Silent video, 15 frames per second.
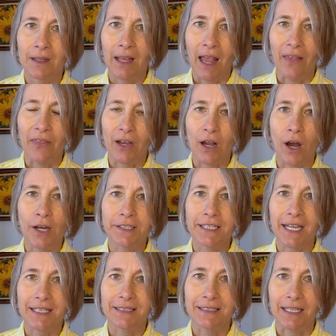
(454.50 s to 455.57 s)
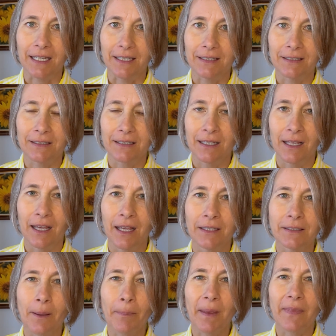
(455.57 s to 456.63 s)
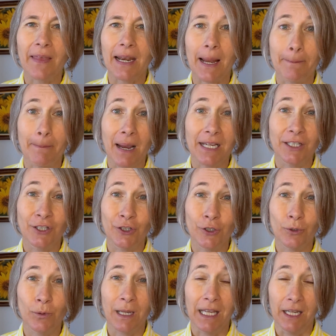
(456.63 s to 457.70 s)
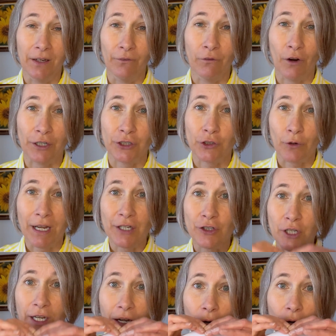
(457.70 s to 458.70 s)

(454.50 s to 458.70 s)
And the context is something that I might do in frustration.